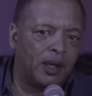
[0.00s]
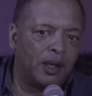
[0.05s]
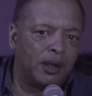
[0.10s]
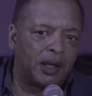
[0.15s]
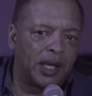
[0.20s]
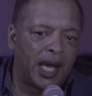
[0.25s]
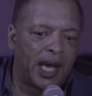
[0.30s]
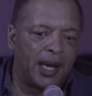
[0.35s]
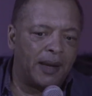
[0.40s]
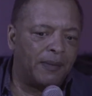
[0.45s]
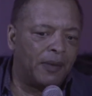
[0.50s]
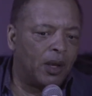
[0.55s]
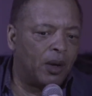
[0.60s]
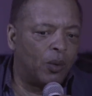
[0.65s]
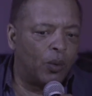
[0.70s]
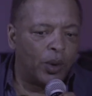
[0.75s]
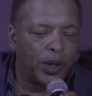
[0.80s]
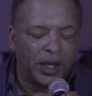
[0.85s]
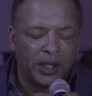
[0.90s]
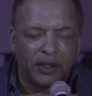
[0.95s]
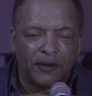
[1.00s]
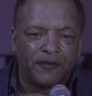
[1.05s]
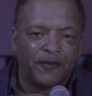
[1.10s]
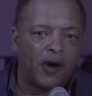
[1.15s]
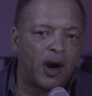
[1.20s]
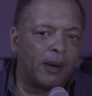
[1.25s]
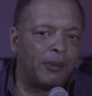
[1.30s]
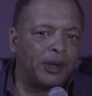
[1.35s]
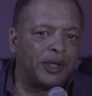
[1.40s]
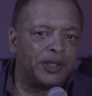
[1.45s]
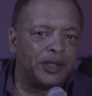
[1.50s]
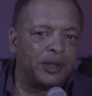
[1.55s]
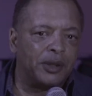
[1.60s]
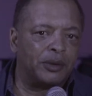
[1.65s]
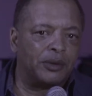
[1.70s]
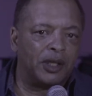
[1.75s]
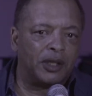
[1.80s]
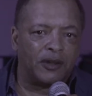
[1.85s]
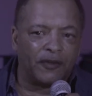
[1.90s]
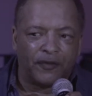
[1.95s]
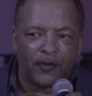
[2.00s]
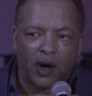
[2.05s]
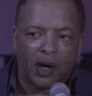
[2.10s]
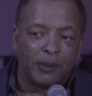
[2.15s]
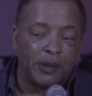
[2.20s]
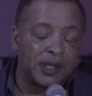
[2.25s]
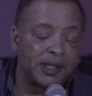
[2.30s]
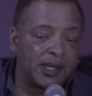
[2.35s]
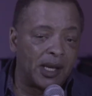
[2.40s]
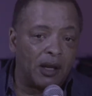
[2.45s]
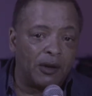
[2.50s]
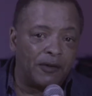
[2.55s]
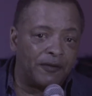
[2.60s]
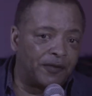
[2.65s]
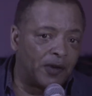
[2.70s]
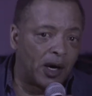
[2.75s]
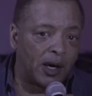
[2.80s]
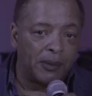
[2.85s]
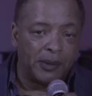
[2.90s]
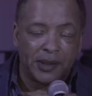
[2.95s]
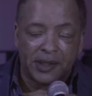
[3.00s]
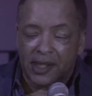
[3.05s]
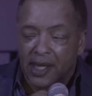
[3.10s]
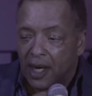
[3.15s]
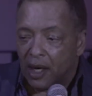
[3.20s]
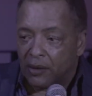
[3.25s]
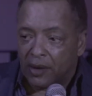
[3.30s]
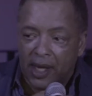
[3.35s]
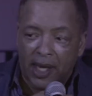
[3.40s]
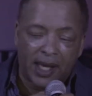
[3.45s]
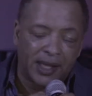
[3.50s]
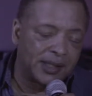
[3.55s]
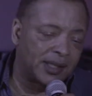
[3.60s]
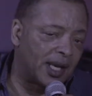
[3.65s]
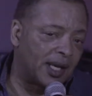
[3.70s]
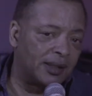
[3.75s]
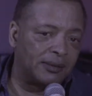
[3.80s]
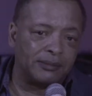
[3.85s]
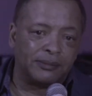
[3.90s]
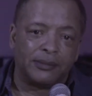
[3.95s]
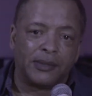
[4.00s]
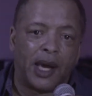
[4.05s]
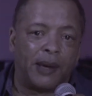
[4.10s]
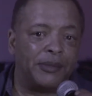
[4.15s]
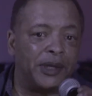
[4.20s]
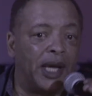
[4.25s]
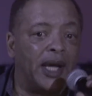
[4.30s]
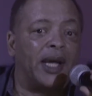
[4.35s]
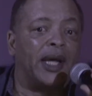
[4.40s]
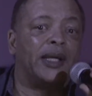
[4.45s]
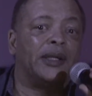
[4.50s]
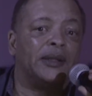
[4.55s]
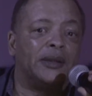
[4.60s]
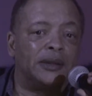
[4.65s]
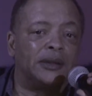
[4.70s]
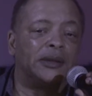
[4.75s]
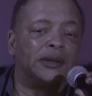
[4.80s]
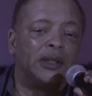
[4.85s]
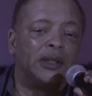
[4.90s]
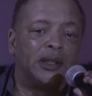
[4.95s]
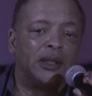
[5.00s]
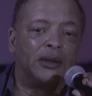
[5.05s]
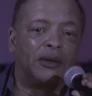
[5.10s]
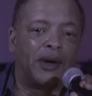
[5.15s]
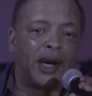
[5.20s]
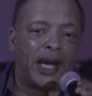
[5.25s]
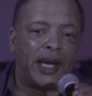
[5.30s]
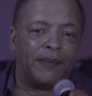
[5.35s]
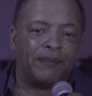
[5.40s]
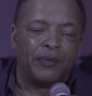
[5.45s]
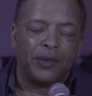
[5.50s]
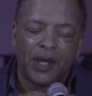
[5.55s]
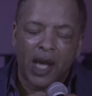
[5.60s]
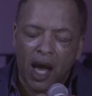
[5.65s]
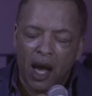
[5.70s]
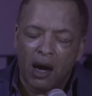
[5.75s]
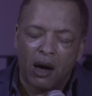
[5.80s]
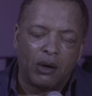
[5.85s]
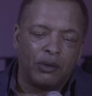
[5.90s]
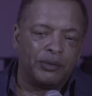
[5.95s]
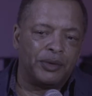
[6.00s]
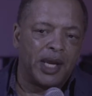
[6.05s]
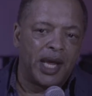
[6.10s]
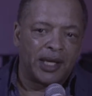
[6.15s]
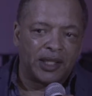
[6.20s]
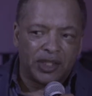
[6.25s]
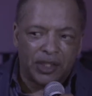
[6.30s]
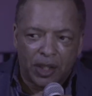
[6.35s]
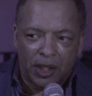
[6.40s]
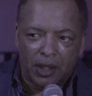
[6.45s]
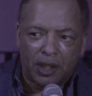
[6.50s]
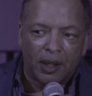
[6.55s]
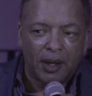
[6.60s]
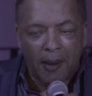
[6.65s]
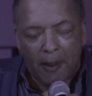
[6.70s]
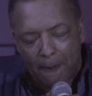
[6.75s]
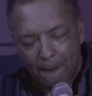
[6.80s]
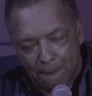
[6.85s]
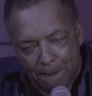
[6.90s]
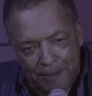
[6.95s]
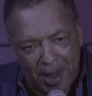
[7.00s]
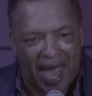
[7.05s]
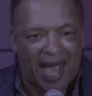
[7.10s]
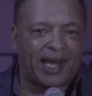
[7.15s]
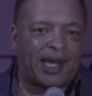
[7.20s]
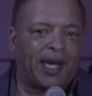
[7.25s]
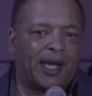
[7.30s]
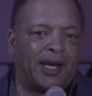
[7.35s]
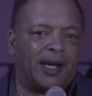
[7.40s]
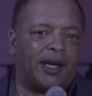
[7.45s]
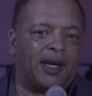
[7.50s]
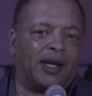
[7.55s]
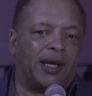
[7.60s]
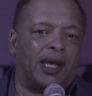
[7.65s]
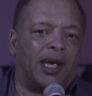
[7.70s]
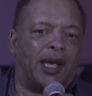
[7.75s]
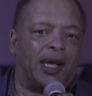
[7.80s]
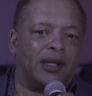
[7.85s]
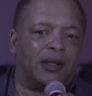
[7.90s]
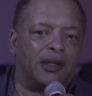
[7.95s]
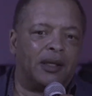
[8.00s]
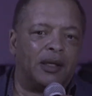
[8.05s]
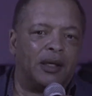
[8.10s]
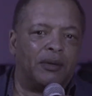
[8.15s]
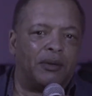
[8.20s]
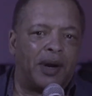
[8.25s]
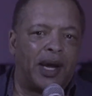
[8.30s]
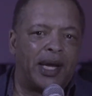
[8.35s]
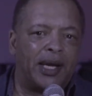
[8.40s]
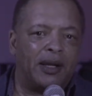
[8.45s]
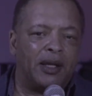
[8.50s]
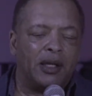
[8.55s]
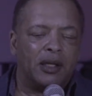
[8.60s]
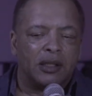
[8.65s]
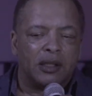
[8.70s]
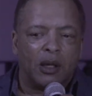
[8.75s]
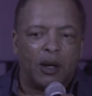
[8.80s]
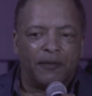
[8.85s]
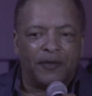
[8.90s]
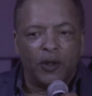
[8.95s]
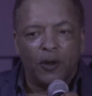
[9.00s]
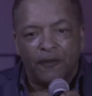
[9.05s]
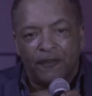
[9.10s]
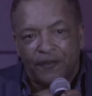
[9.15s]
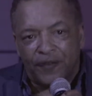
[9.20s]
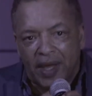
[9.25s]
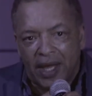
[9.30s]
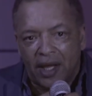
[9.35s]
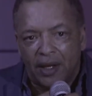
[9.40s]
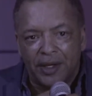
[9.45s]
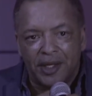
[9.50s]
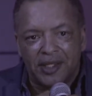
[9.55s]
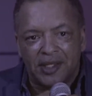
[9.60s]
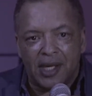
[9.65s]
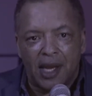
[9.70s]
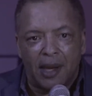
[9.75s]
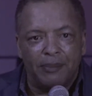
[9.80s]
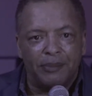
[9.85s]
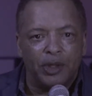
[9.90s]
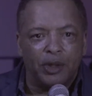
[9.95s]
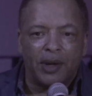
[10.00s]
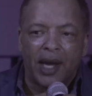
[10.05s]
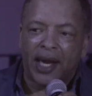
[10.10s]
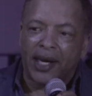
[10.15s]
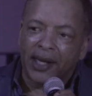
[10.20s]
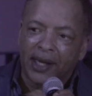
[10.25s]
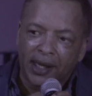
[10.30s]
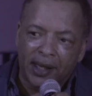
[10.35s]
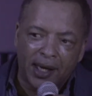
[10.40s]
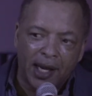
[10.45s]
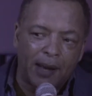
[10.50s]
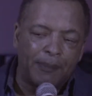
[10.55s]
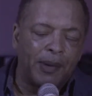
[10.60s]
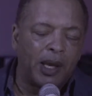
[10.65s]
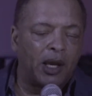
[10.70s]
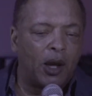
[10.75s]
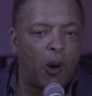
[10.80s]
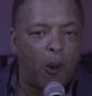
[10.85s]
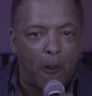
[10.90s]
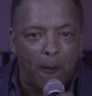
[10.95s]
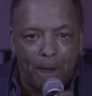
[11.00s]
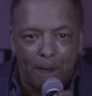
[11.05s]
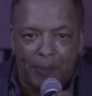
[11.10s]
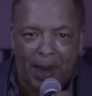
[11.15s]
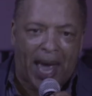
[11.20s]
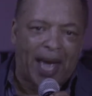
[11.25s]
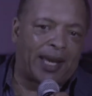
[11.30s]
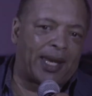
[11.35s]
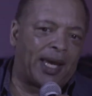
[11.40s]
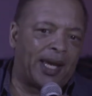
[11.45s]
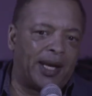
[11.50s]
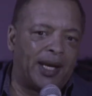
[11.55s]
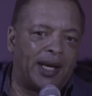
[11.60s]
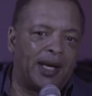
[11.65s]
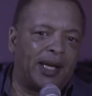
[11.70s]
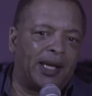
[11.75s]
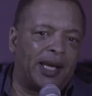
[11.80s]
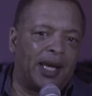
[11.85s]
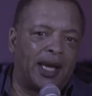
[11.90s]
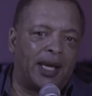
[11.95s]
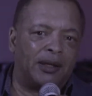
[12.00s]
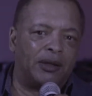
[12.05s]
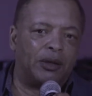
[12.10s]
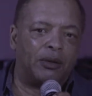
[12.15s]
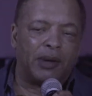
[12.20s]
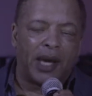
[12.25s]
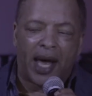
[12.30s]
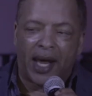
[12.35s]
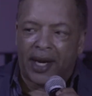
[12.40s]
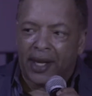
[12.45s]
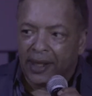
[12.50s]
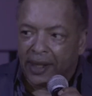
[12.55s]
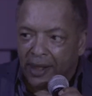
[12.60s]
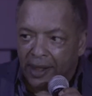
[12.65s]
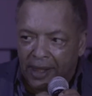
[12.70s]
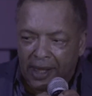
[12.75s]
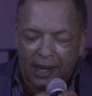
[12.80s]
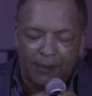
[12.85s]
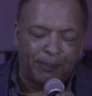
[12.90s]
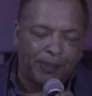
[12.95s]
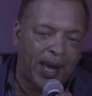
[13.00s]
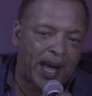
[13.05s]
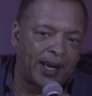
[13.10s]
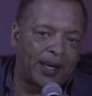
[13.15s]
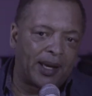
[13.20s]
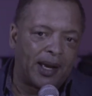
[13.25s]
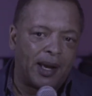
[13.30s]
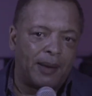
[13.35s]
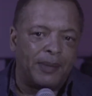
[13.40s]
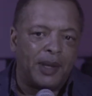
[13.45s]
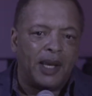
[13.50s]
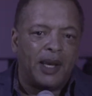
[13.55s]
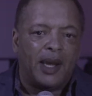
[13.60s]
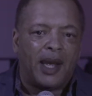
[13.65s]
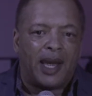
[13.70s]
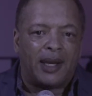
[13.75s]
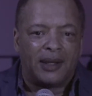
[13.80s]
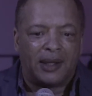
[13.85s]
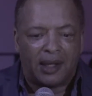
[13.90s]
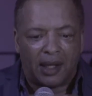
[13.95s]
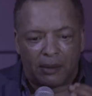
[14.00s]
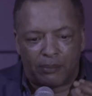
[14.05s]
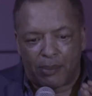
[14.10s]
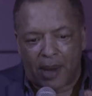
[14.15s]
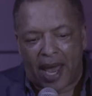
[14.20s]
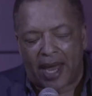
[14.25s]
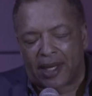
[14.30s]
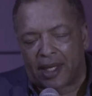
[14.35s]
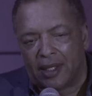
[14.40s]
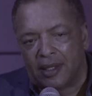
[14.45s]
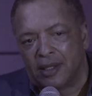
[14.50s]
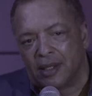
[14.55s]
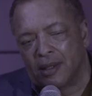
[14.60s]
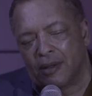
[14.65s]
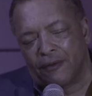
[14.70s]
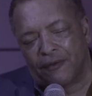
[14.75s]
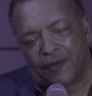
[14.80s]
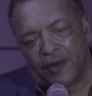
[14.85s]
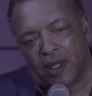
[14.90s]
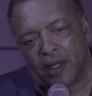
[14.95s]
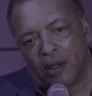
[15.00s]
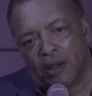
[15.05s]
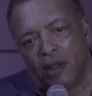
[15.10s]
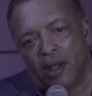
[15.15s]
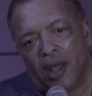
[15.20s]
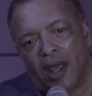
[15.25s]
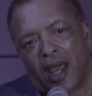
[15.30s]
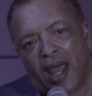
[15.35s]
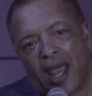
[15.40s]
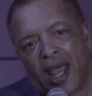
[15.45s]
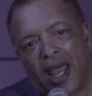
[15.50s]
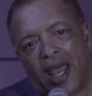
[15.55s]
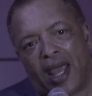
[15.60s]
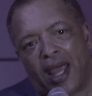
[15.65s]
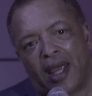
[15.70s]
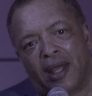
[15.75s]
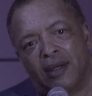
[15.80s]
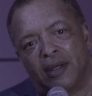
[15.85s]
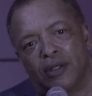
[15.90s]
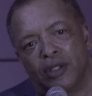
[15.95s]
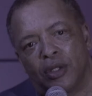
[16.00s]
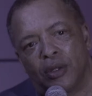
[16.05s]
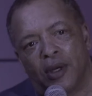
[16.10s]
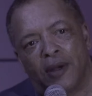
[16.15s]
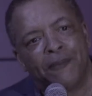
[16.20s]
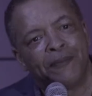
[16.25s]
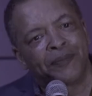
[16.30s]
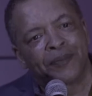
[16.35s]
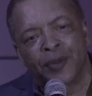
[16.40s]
Okay. What did the farmer do? Did the farmer sell the farm and say, okay, that's it, I'm done, right? No, next year, back at it again, right? So if you failed at something, you got to get up and go back at it again. You got to get back up and get back into the field and do it.